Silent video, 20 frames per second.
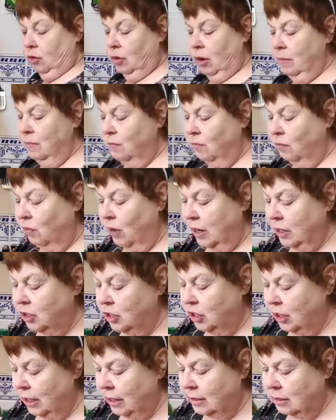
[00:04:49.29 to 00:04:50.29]
Creme
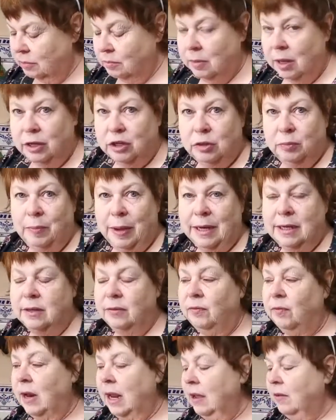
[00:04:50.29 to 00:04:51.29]
fraiche is a much
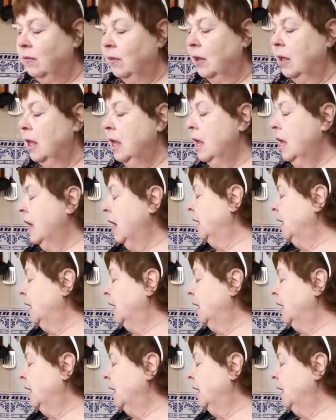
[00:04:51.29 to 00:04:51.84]
better flavour,